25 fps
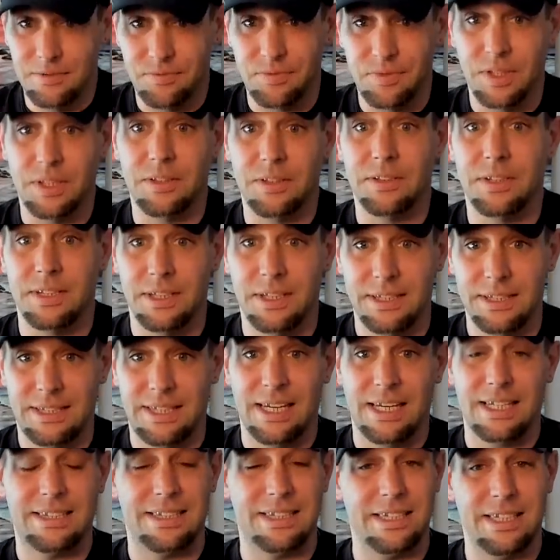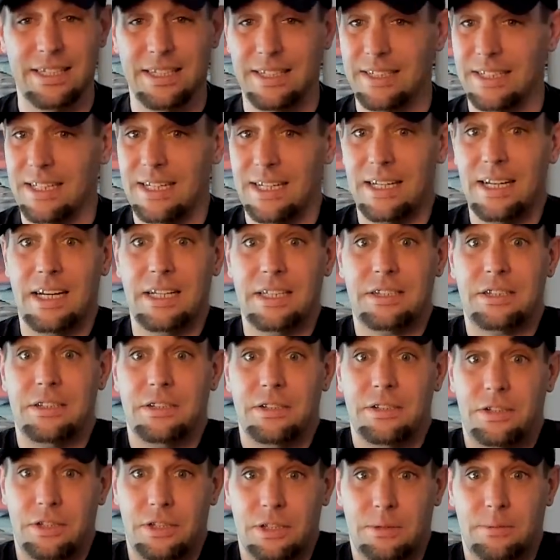The intensity of the connection
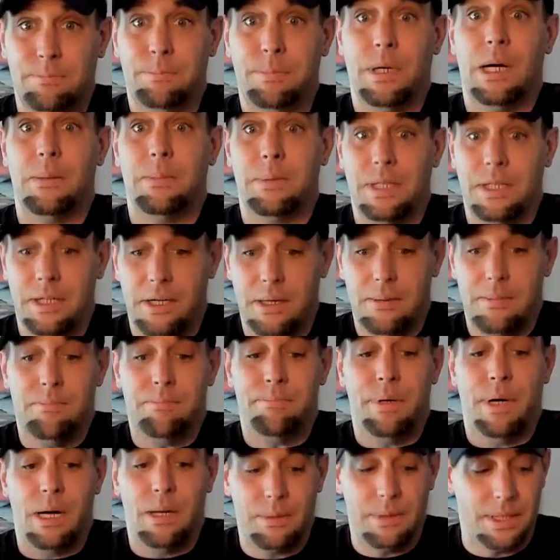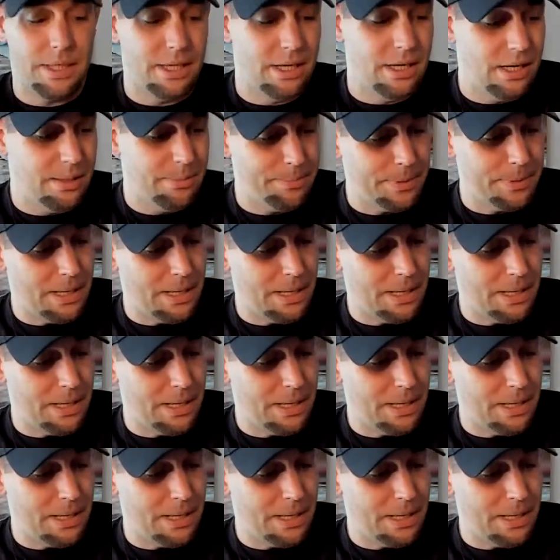is just bubbling up,